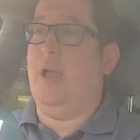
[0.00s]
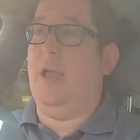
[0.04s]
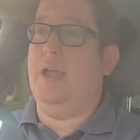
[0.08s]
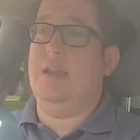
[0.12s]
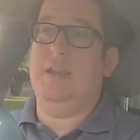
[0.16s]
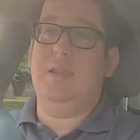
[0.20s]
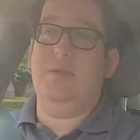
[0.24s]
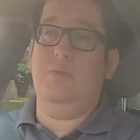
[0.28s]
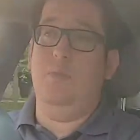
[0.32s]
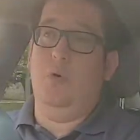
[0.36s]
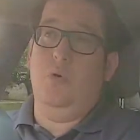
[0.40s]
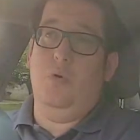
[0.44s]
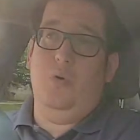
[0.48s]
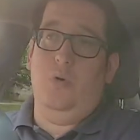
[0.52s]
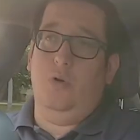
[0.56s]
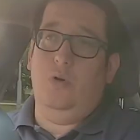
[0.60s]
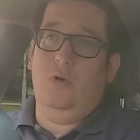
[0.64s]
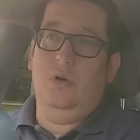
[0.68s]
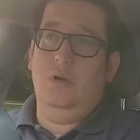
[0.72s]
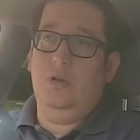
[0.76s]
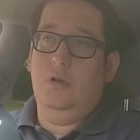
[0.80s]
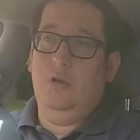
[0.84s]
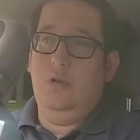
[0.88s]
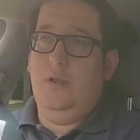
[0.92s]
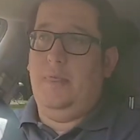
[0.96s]
any more
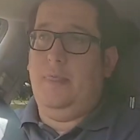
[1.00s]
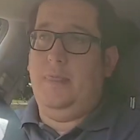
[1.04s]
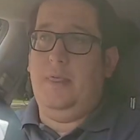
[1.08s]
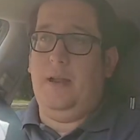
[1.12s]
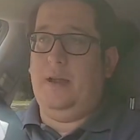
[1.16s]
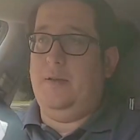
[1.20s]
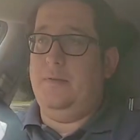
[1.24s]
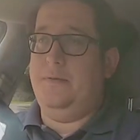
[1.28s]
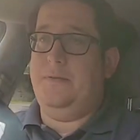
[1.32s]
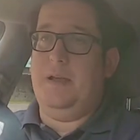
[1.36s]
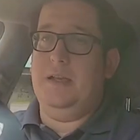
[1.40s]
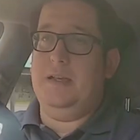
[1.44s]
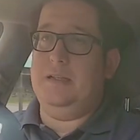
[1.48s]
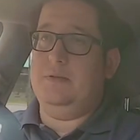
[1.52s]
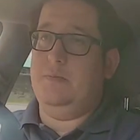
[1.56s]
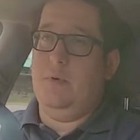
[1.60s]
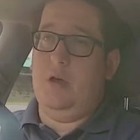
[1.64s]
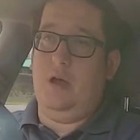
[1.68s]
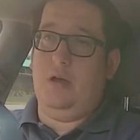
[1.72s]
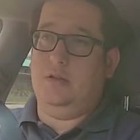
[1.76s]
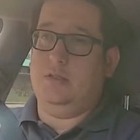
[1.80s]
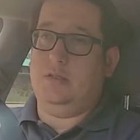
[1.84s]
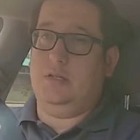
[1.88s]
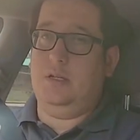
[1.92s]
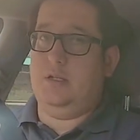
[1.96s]
than a face
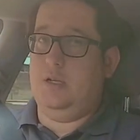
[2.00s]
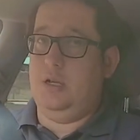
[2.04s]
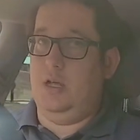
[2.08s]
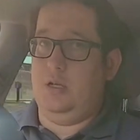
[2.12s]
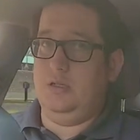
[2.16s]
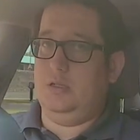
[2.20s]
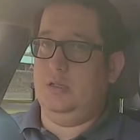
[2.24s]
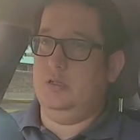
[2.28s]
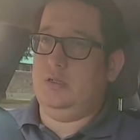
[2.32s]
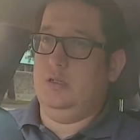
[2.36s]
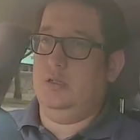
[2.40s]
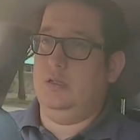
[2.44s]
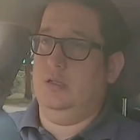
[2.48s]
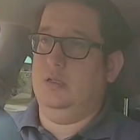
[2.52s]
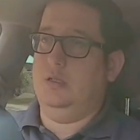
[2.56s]
mask does,